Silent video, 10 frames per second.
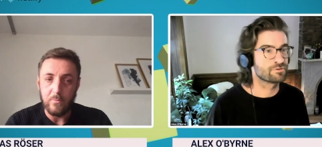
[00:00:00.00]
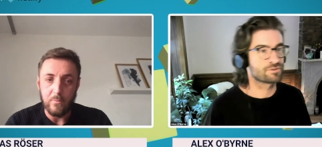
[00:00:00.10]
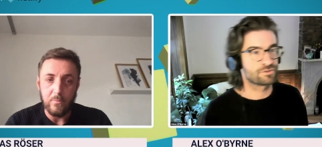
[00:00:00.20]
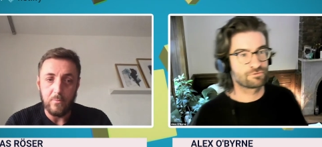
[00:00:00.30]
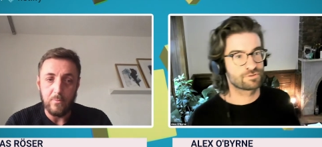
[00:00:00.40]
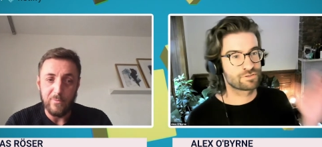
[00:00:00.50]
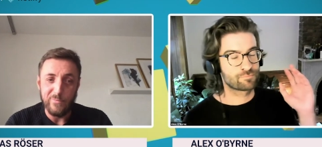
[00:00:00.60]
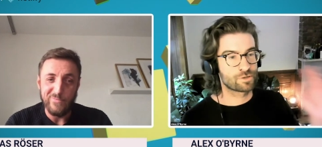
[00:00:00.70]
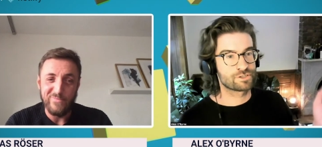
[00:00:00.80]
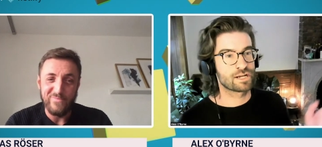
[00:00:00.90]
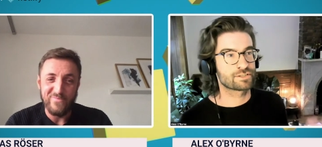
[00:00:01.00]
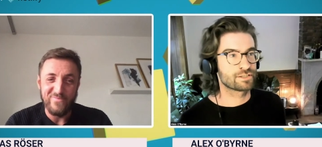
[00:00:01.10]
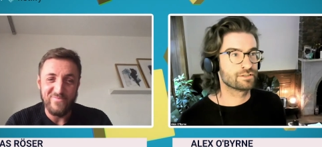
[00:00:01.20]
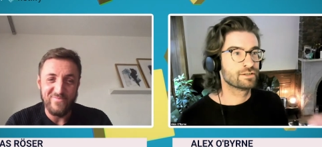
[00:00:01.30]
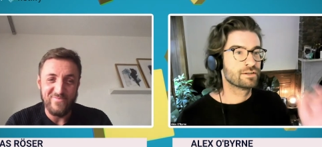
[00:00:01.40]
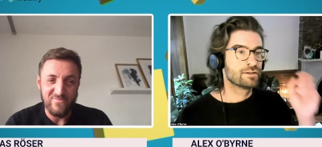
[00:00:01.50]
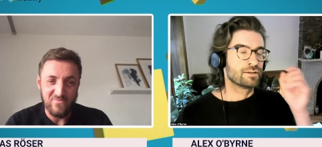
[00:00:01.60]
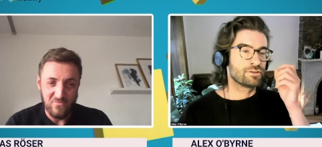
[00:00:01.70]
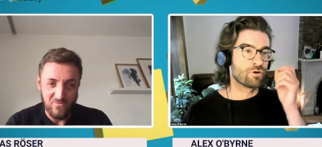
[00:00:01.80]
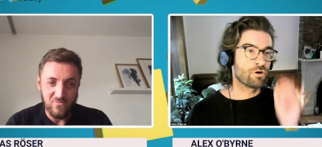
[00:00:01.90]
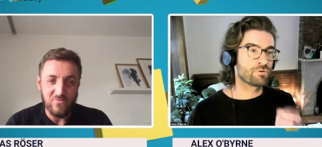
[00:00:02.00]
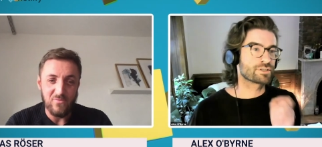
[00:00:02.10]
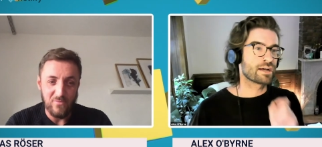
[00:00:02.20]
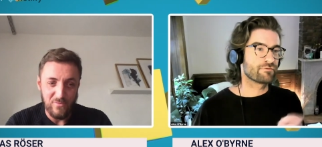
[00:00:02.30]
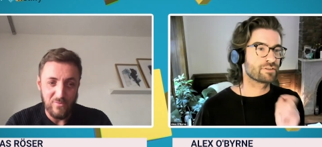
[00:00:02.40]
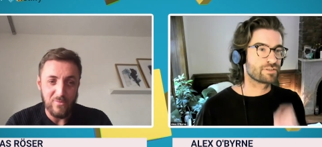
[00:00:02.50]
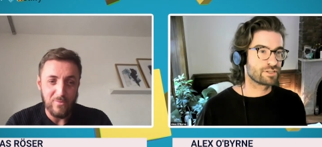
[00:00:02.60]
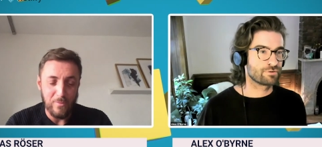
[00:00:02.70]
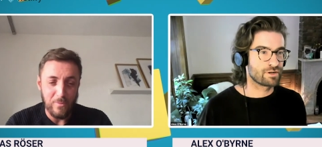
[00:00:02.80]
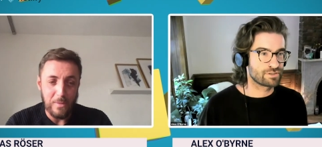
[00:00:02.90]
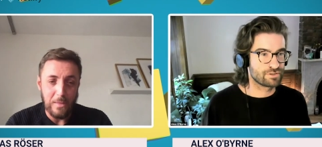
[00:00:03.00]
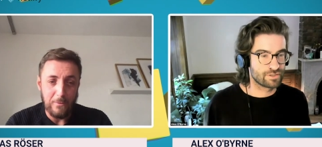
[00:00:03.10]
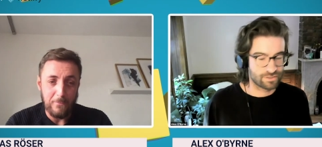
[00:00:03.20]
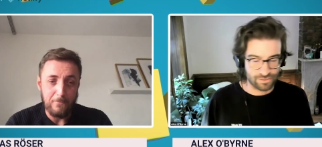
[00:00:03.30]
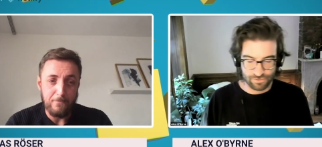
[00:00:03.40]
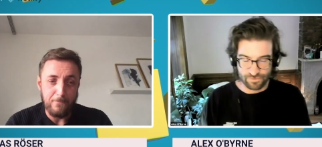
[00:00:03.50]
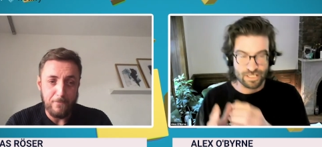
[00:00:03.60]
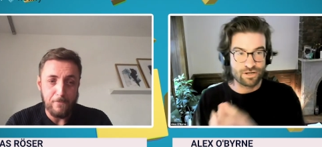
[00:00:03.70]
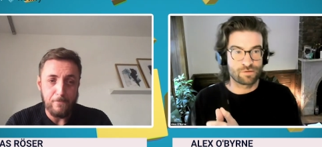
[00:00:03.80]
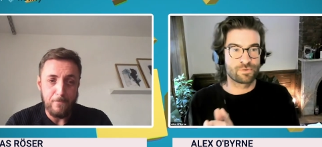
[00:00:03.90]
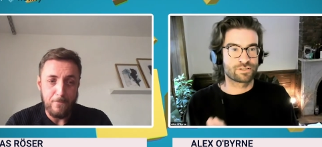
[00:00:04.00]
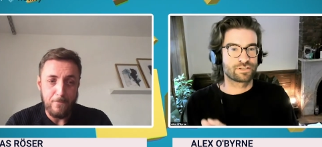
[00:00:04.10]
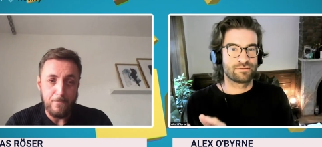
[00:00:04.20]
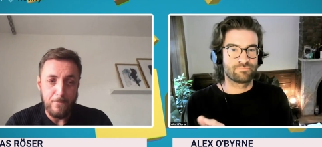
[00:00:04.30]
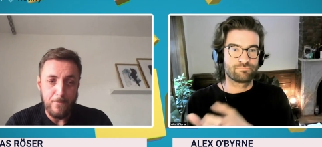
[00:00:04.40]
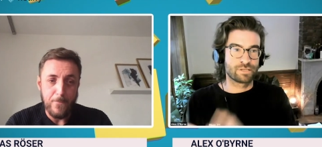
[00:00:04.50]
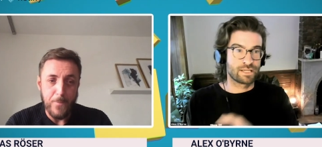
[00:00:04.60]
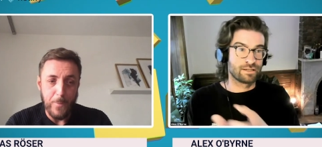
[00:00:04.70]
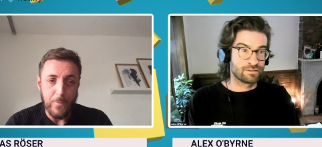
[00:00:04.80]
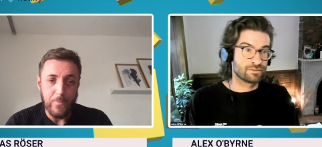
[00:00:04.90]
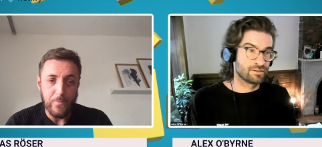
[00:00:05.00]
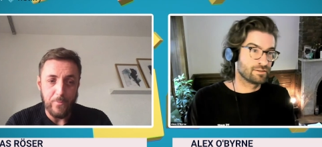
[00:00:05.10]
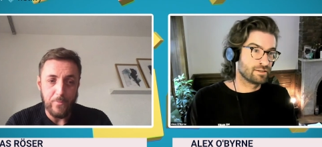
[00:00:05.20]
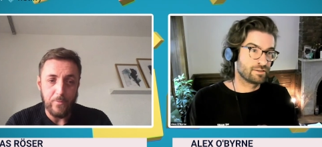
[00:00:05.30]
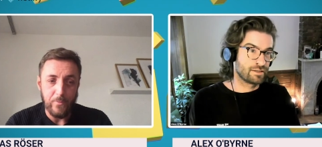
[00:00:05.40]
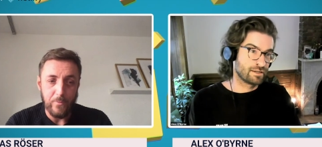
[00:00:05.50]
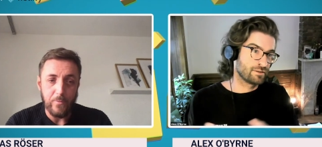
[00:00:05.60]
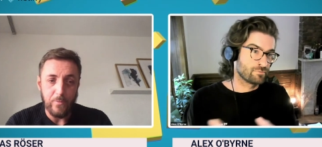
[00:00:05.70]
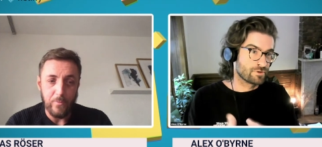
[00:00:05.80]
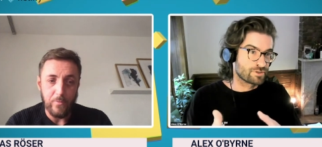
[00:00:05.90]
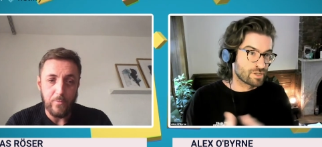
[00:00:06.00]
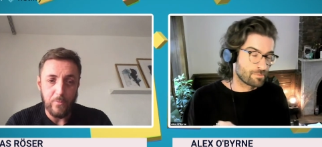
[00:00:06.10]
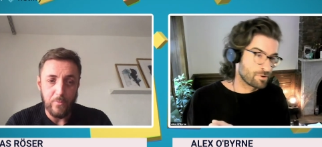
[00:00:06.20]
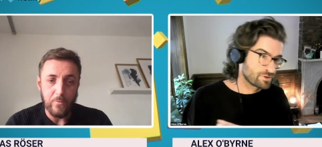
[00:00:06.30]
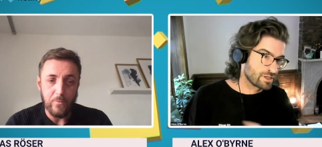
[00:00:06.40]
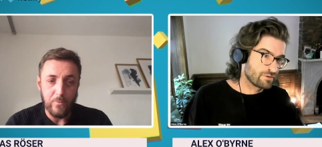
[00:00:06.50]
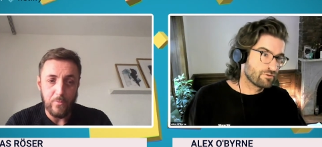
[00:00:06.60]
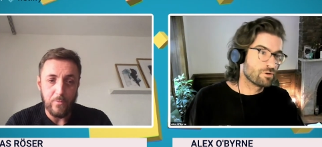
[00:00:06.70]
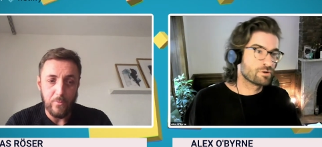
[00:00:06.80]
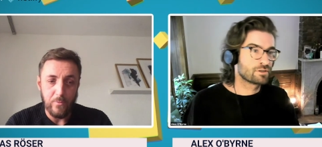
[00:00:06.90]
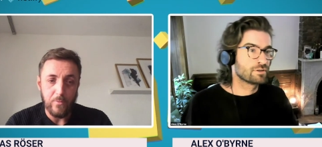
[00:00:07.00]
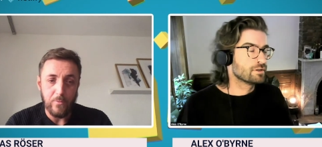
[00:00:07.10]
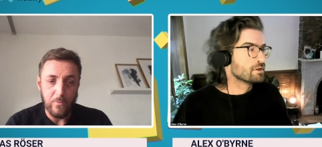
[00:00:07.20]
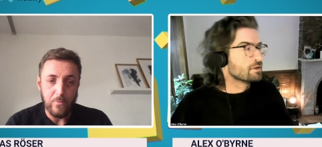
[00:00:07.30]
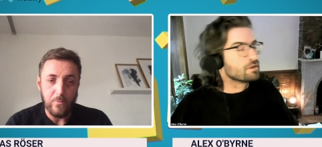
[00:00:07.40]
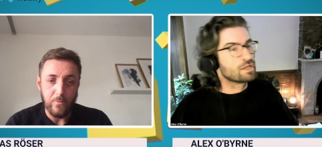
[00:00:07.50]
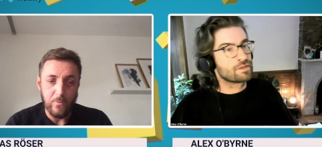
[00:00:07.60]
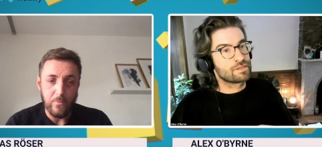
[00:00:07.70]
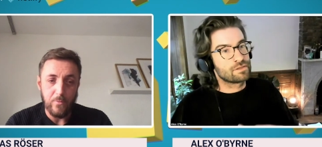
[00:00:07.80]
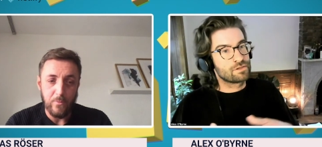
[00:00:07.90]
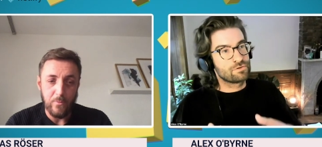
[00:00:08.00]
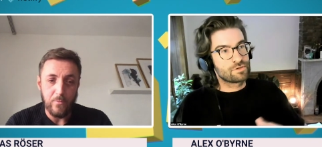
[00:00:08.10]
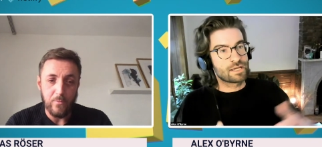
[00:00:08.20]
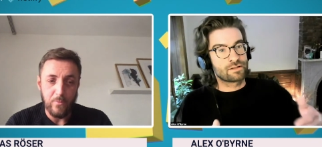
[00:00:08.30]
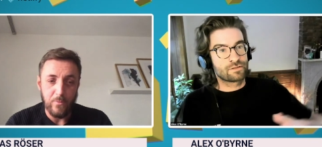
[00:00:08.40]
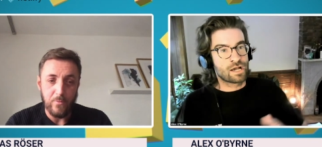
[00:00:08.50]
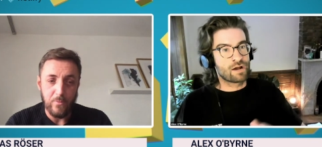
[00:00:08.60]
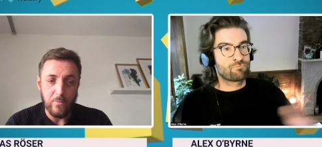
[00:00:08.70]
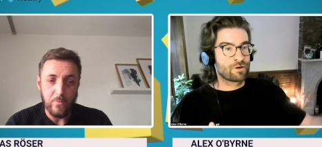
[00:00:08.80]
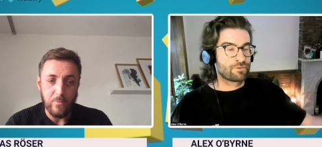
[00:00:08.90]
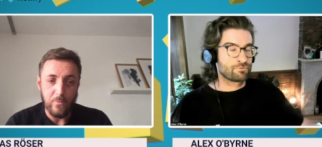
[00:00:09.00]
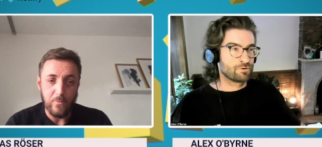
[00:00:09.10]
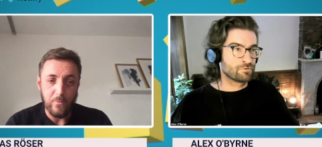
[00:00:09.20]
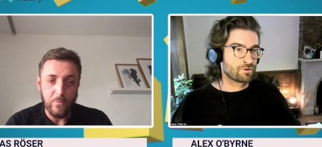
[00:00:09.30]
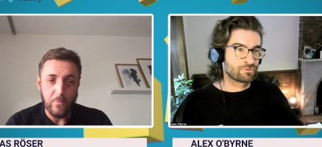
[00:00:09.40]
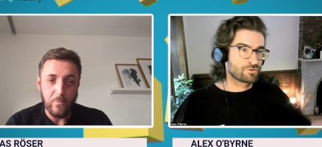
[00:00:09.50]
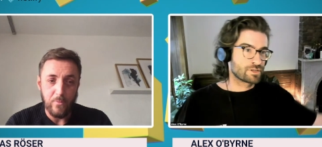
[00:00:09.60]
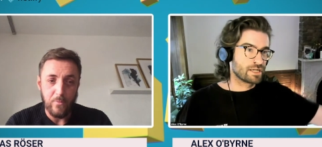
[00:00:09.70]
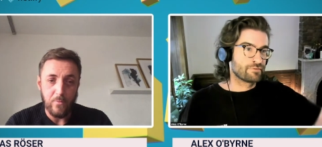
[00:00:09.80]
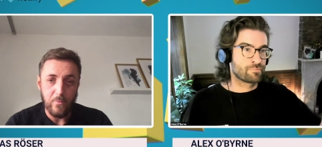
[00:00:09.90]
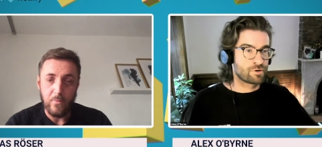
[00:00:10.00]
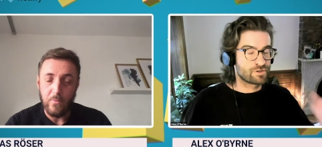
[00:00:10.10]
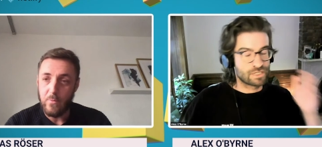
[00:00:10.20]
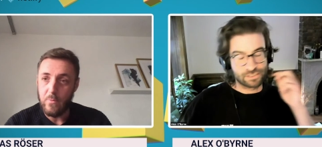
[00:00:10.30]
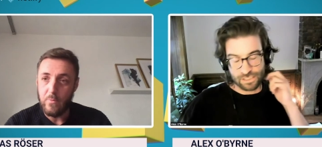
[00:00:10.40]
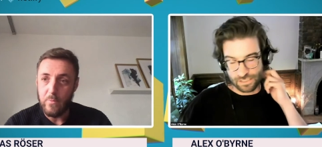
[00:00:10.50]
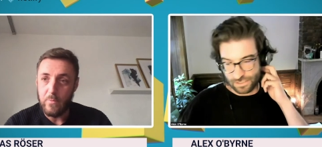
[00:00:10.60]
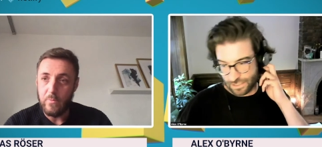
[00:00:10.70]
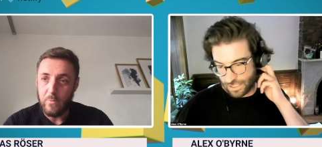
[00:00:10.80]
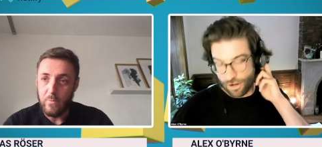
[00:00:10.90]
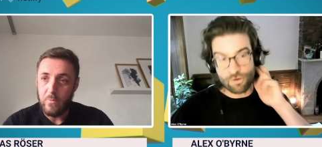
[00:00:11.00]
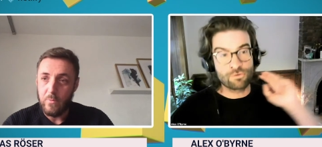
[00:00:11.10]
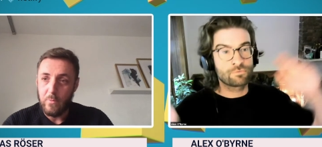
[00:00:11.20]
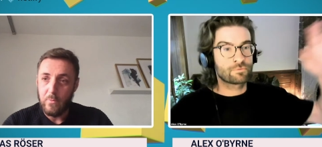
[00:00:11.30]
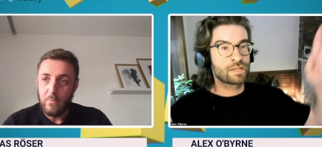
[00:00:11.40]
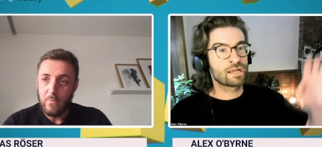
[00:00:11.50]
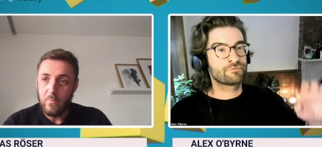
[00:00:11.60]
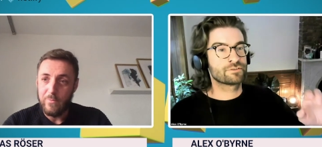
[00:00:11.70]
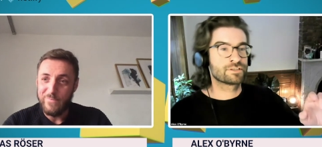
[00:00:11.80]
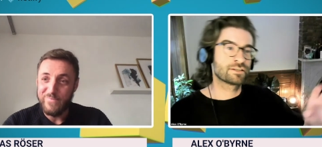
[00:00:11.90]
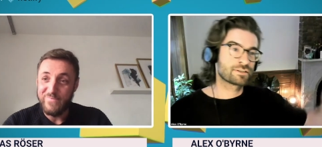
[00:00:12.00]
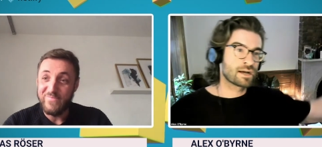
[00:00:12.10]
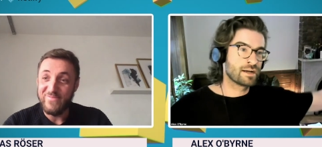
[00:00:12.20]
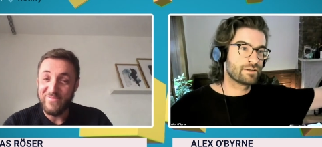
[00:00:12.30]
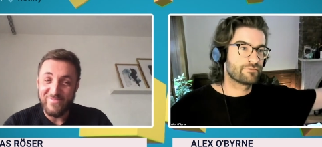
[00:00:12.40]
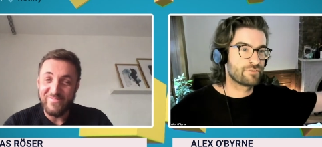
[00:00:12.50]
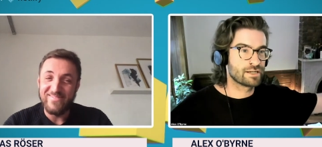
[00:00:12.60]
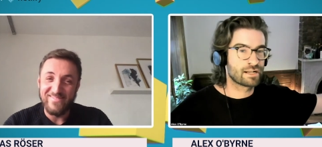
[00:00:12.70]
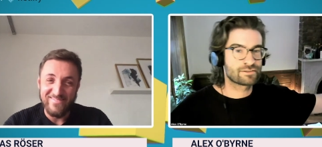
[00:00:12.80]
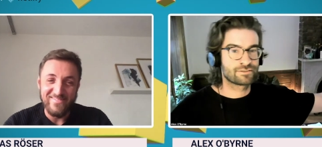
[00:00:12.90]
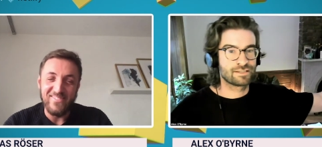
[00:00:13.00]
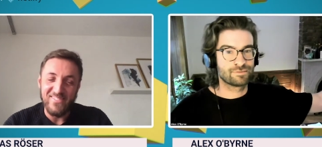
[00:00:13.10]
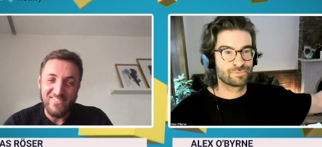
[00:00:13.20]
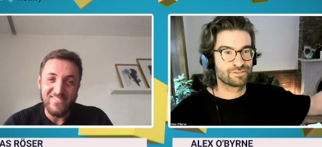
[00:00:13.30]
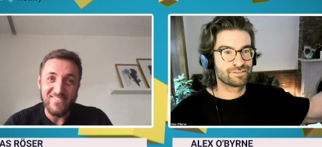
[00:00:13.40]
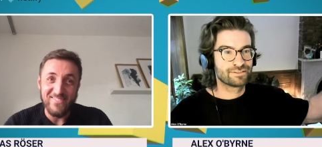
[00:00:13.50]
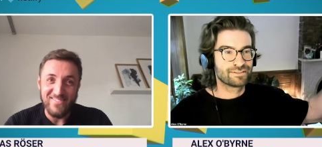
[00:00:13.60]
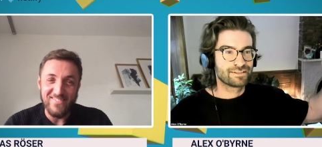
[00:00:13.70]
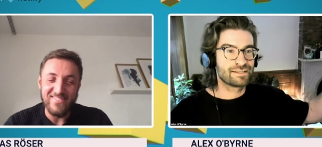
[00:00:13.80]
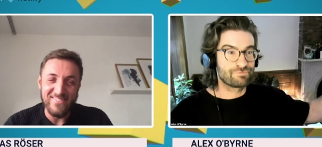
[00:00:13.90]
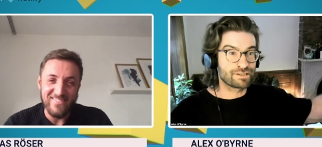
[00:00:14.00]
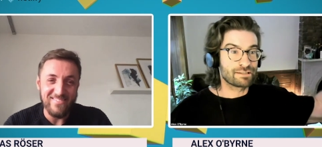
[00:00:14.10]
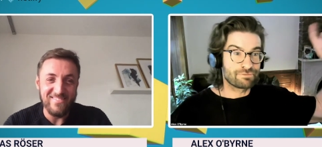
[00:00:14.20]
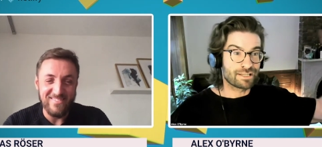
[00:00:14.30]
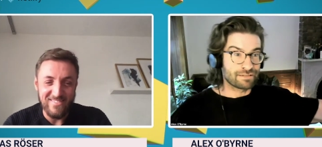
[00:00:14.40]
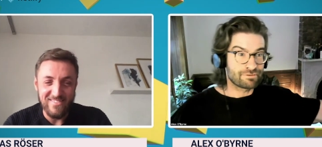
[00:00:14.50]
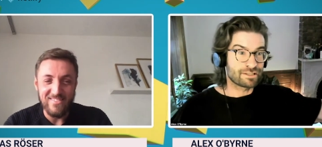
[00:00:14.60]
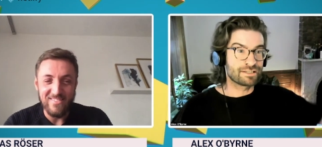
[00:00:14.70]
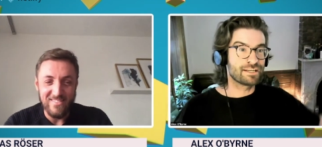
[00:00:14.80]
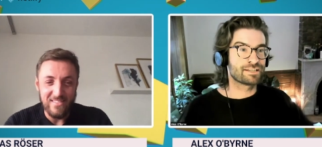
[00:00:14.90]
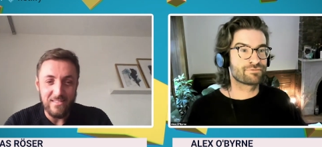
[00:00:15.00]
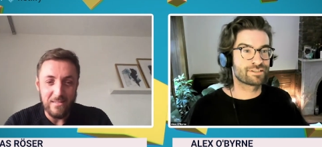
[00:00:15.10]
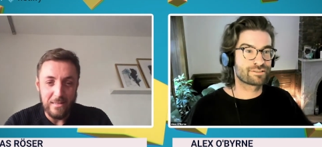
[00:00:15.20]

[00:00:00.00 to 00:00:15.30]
Speaker 1: and hundreds of projects, and you always have the situation that you know the e-commerce team begin and they're the ones that are pushing it forward and then you get halfway through or towards the end of a project and they say, oh, yeah, there's this guy in the finance team and he really, really, really needs this